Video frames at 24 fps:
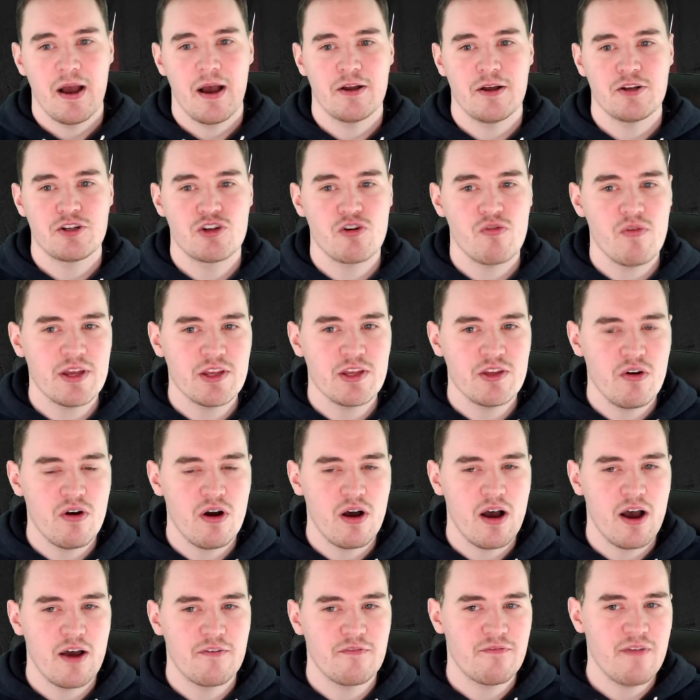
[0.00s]
during your
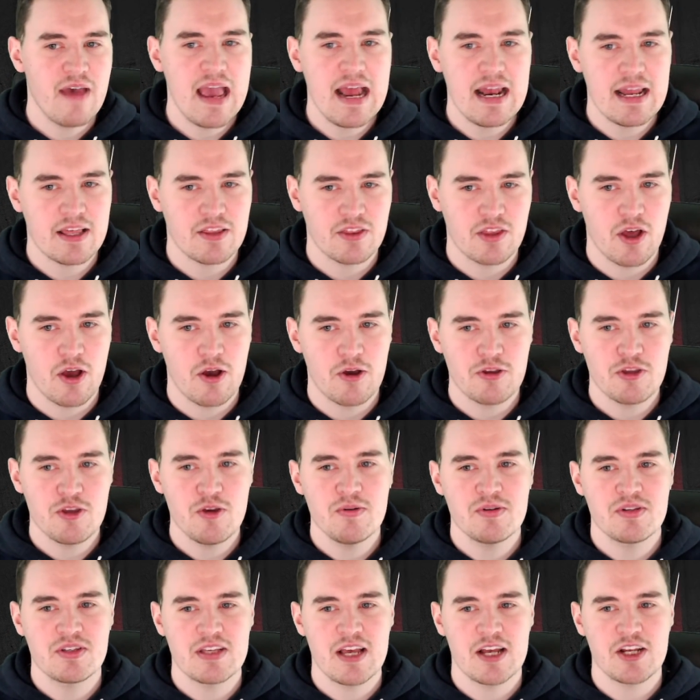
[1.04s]
unveiling, though,
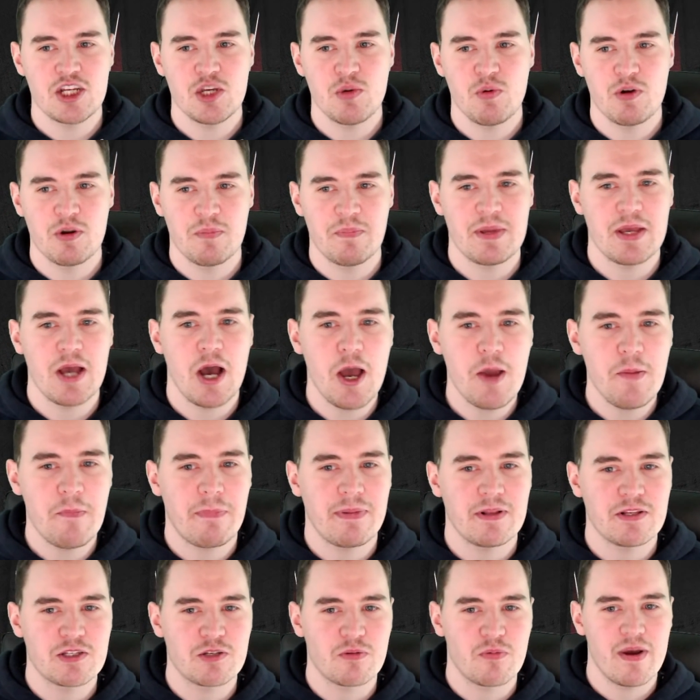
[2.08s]
you said you would be
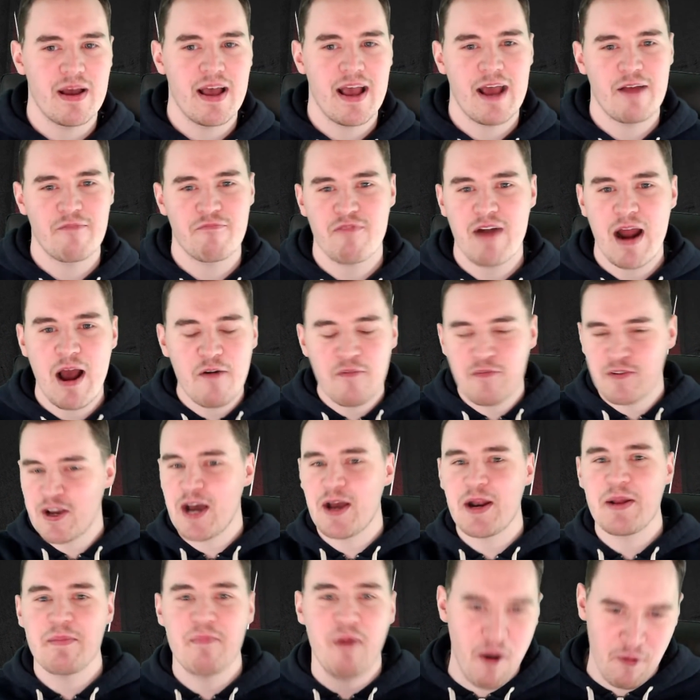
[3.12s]
open to it, and Ralph
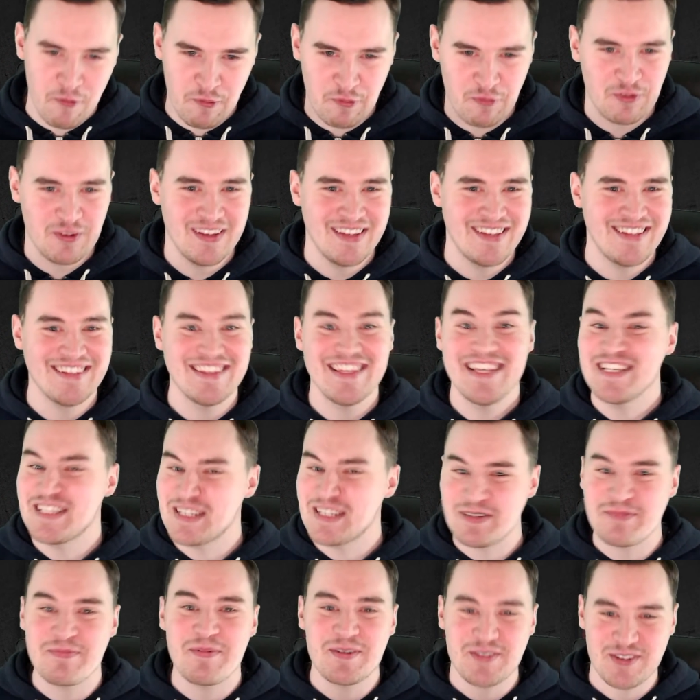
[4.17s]
cut him off. This
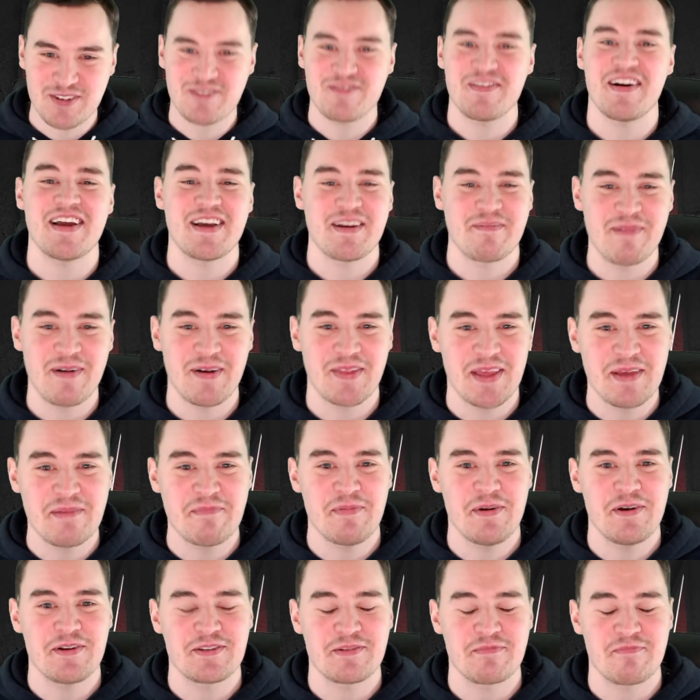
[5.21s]
is what's great about the
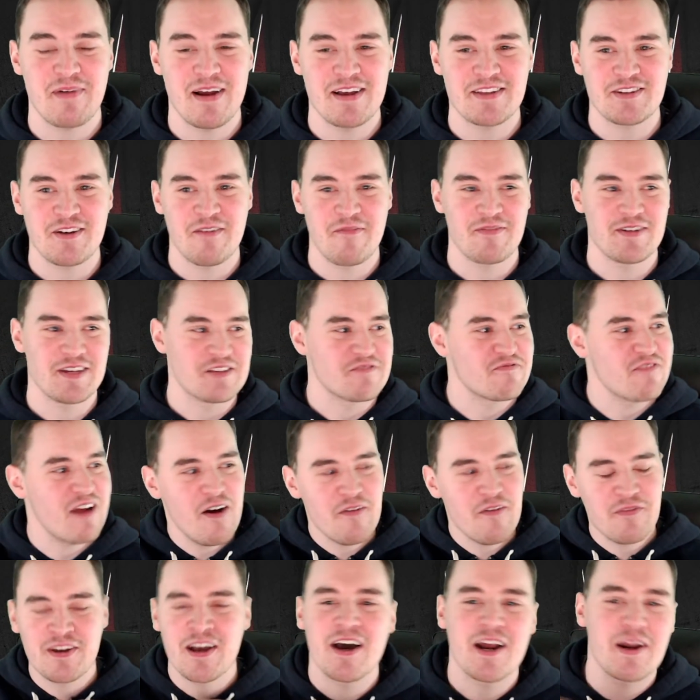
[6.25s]
in-person press conferences.
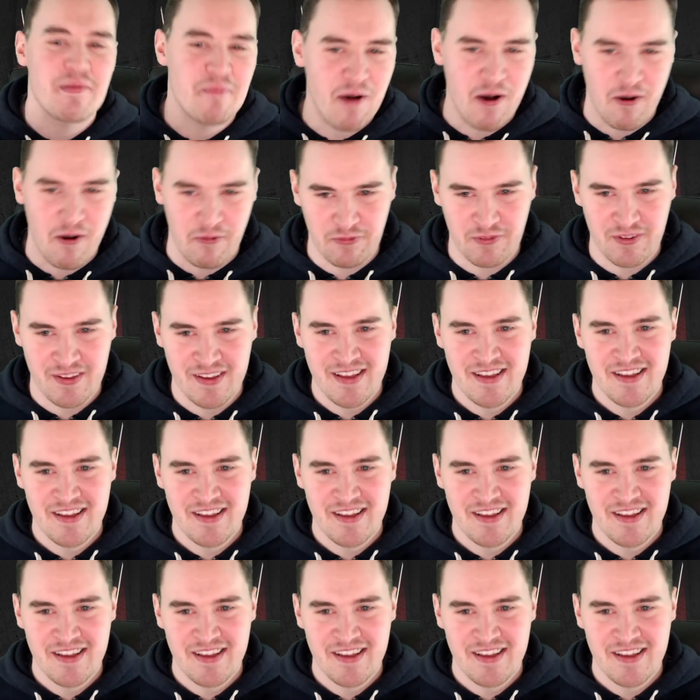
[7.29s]
Ralph cut him off.